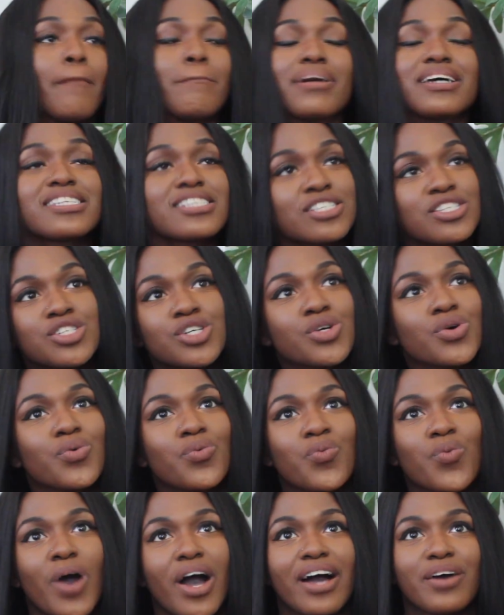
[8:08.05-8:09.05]
My
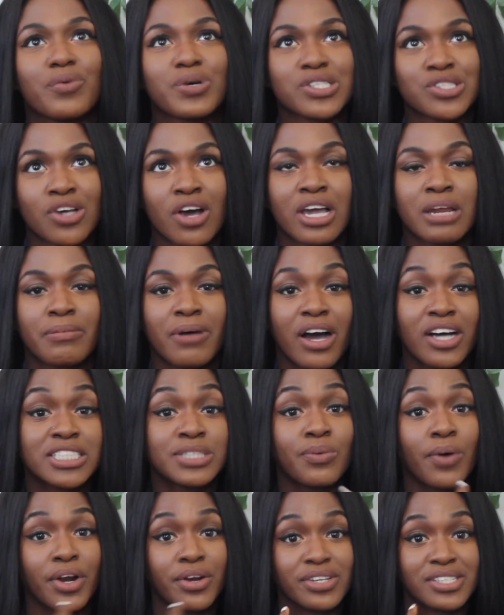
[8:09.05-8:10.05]
sister was talking about how
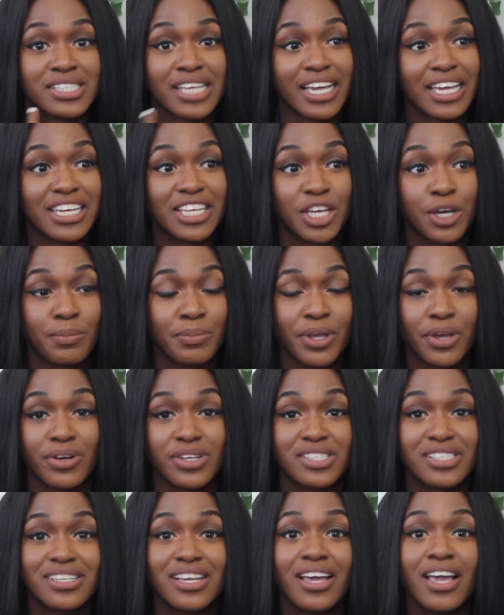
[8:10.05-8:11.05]
she wanted her second ear
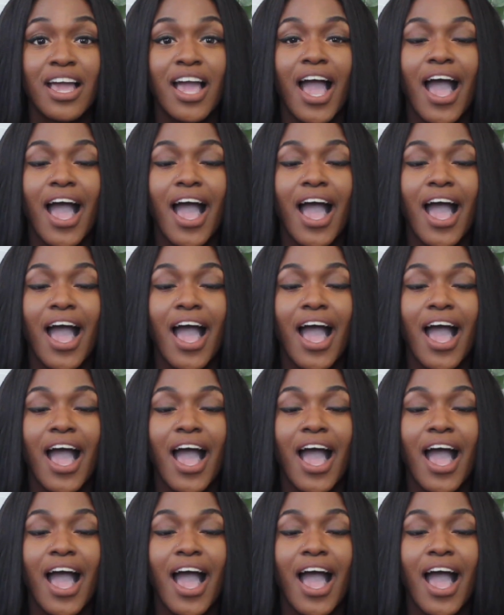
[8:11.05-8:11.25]
pierced.